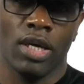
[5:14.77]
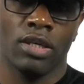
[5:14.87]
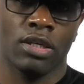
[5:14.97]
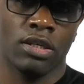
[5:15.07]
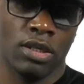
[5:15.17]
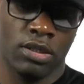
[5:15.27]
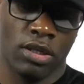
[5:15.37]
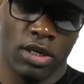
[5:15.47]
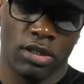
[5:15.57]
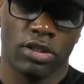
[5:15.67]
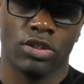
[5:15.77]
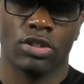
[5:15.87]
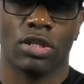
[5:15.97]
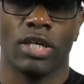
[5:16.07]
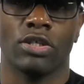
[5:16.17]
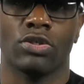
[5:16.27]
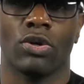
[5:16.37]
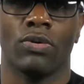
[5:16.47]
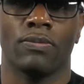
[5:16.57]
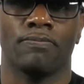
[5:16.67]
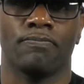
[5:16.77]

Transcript: And it's going to look just like so.